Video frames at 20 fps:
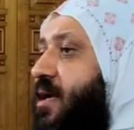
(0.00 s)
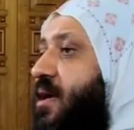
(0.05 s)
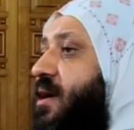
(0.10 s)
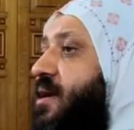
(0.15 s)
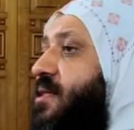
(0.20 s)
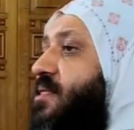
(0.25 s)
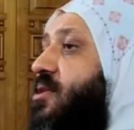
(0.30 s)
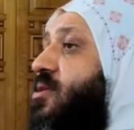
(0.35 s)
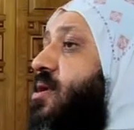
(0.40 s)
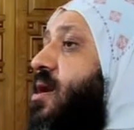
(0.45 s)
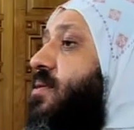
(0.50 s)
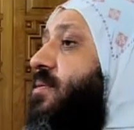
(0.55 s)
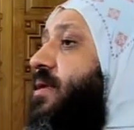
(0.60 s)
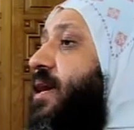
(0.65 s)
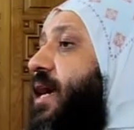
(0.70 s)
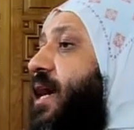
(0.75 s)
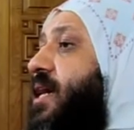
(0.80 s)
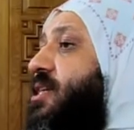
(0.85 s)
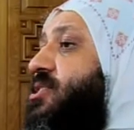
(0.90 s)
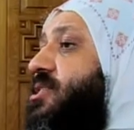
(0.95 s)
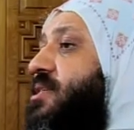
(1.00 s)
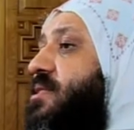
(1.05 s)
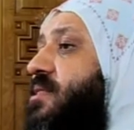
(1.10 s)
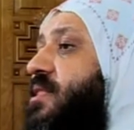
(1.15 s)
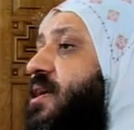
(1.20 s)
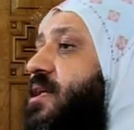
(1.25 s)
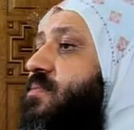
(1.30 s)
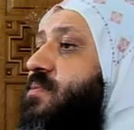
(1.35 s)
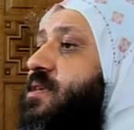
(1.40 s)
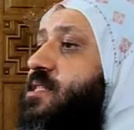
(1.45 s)
The congregation
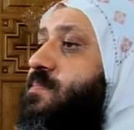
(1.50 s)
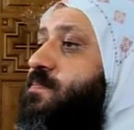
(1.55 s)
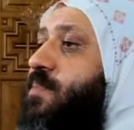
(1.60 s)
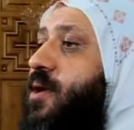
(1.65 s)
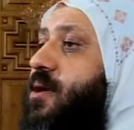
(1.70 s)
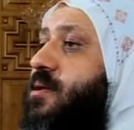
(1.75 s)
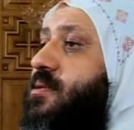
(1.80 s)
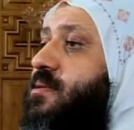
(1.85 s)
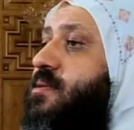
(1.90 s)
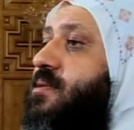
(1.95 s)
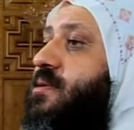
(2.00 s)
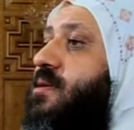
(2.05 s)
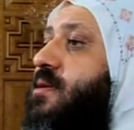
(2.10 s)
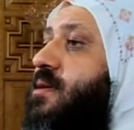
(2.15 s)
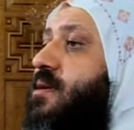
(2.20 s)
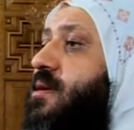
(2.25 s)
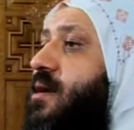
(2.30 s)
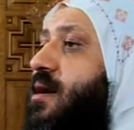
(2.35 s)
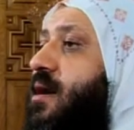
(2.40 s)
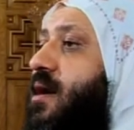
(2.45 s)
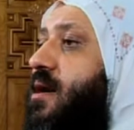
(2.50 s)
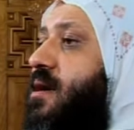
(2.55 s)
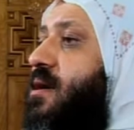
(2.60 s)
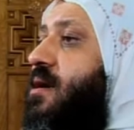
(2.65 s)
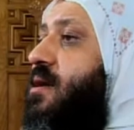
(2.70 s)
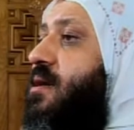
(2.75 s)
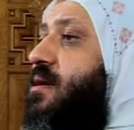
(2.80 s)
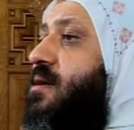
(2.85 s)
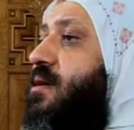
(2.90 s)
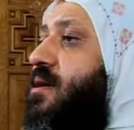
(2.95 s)
then respond,
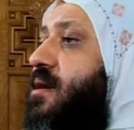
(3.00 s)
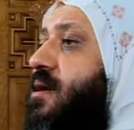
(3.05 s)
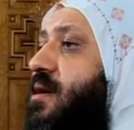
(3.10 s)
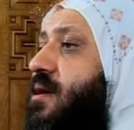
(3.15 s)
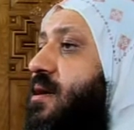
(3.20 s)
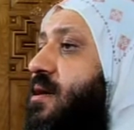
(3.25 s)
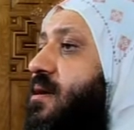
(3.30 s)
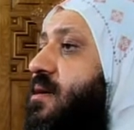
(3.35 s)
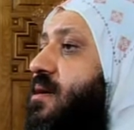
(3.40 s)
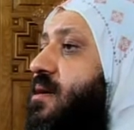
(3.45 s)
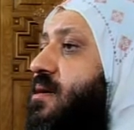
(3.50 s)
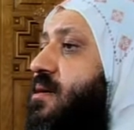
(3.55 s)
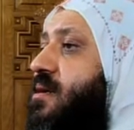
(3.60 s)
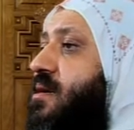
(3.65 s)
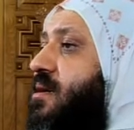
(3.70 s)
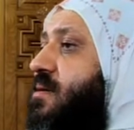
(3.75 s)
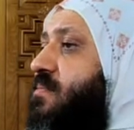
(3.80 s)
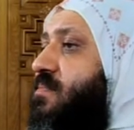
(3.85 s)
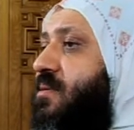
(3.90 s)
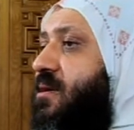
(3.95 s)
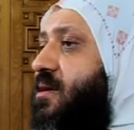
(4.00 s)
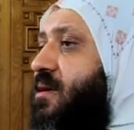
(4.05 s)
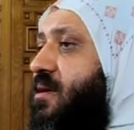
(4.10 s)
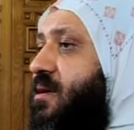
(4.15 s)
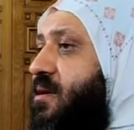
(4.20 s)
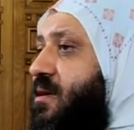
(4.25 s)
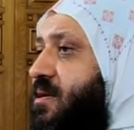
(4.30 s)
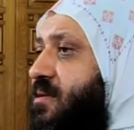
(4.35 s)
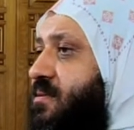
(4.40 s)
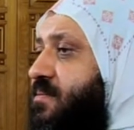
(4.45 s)

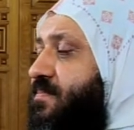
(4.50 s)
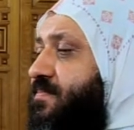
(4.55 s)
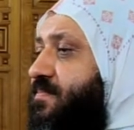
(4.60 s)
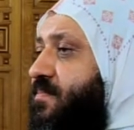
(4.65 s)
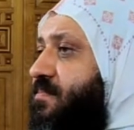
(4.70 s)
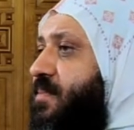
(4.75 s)
Amen.